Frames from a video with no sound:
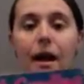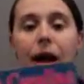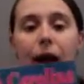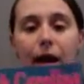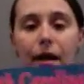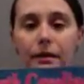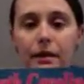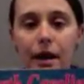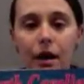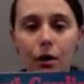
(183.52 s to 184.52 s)
And
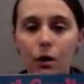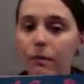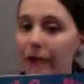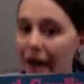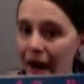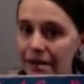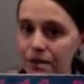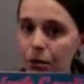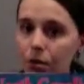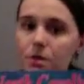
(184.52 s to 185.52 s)
they're going to be high
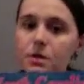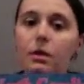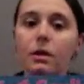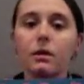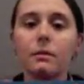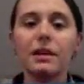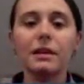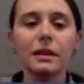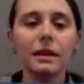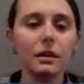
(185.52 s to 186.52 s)
schoolers, so they're going to be a
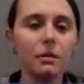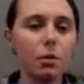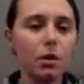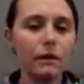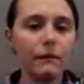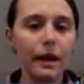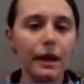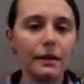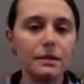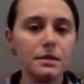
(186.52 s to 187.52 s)
little more
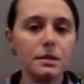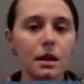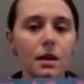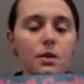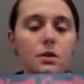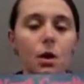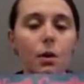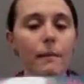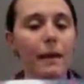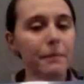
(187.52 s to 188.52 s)
advanced, so
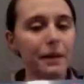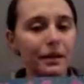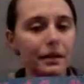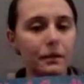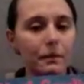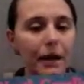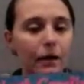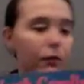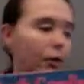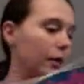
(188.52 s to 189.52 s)
it might be a little better
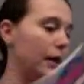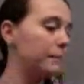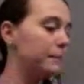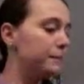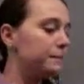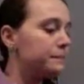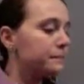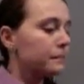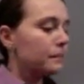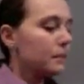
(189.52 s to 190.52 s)
for them.
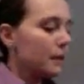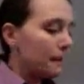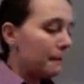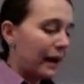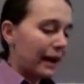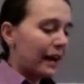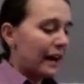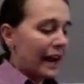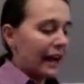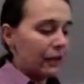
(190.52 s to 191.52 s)
But I got a
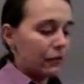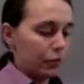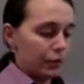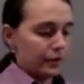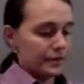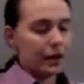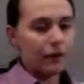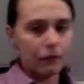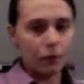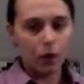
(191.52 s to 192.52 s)
handful of those. I
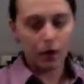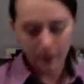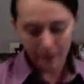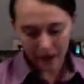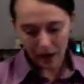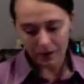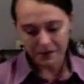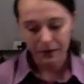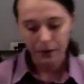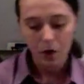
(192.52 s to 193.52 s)
got 4 of them, and I
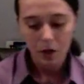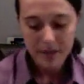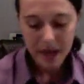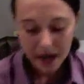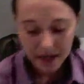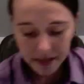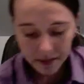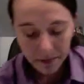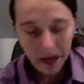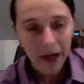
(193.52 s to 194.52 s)
also
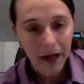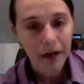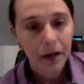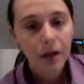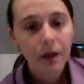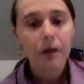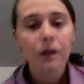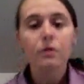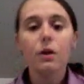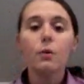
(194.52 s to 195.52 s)
contacted my
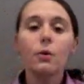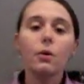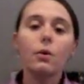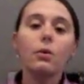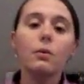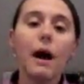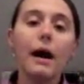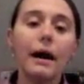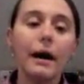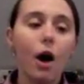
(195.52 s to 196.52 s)
local
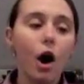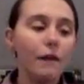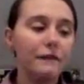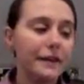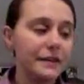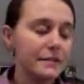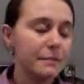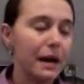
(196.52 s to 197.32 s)
office,